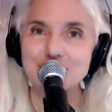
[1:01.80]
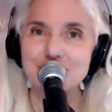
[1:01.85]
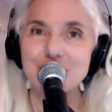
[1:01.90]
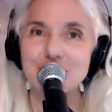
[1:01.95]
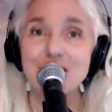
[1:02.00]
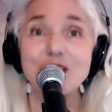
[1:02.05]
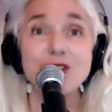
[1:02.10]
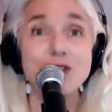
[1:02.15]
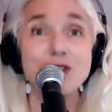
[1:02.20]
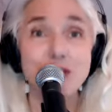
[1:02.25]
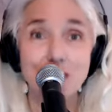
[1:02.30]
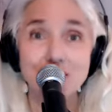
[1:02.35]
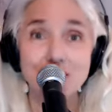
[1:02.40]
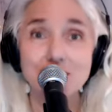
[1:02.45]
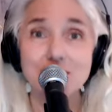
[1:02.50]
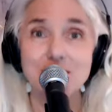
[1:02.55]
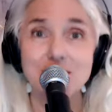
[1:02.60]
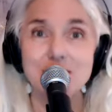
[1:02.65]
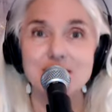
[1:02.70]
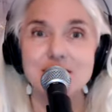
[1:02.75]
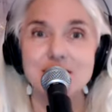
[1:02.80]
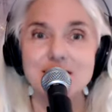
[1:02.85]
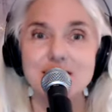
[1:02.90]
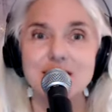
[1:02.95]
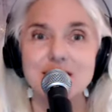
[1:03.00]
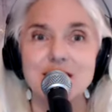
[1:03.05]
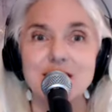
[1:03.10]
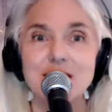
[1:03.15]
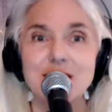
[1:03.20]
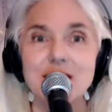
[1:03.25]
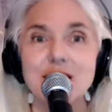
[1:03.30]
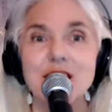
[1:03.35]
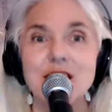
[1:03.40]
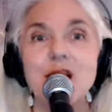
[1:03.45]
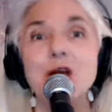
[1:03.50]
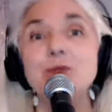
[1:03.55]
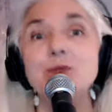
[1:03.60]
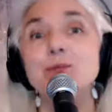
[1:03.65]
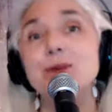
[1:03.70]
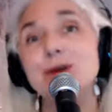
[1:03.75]
and justice
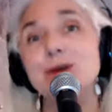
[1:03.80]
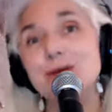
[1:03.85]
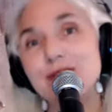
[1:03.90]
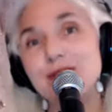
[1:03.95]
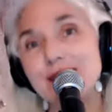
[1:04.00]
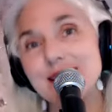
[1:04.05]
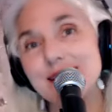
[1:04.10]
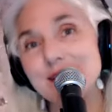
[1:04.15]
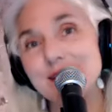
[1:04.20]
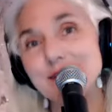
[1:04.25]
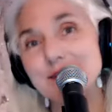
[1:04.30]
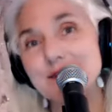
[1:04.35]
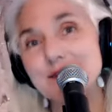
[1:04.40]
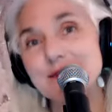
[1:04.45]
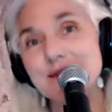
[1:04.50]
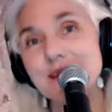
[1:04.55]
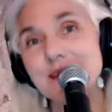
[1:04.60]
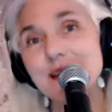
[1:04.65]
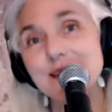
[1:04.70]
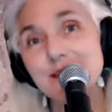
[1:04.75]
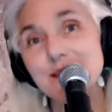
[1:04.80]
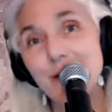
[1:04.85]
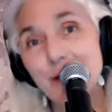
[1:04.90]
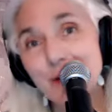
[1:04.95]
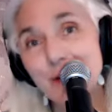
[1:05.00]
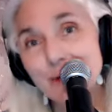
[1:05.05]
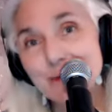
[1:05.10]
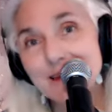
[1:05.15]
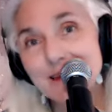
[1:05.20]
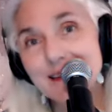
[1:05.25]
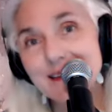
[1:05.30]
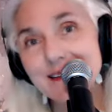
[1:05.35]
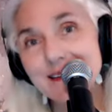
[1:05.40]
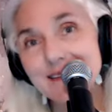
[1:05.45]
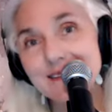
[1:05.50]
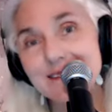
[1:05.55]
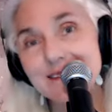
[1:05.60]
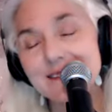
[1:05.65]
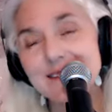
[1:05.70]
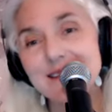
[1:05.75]
and beauty and
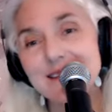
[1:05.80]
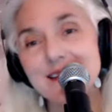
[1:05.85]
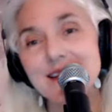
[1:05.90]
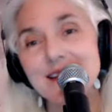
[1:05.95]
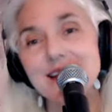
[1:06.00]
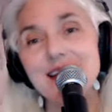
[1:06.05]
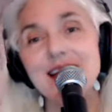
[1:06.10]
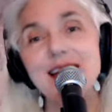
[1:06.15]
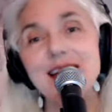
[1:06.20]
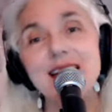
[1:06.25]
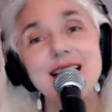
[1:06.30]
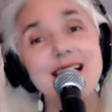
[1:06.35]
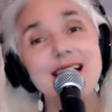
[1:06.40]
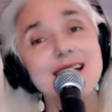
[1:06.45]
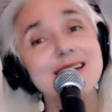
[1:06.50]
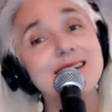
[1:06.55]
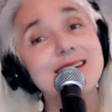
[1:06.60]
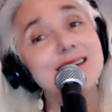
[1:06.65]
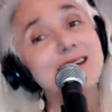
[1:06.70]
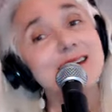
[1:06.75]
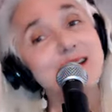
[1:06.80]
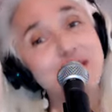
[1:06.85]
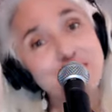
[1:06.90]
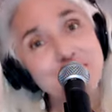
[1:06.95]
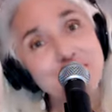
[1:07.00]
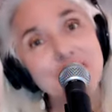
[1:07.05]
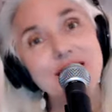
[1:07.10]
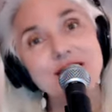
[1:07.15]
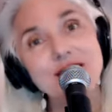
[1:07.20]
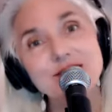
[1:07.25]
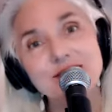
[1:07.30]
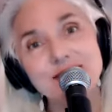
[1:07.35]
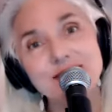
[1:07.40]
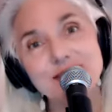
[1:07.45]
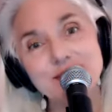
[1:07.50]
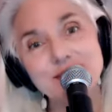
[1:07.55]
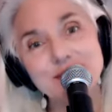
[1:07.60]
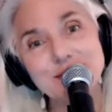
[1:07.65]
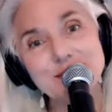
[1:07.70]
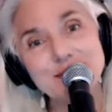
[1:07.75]
harmony and compassion.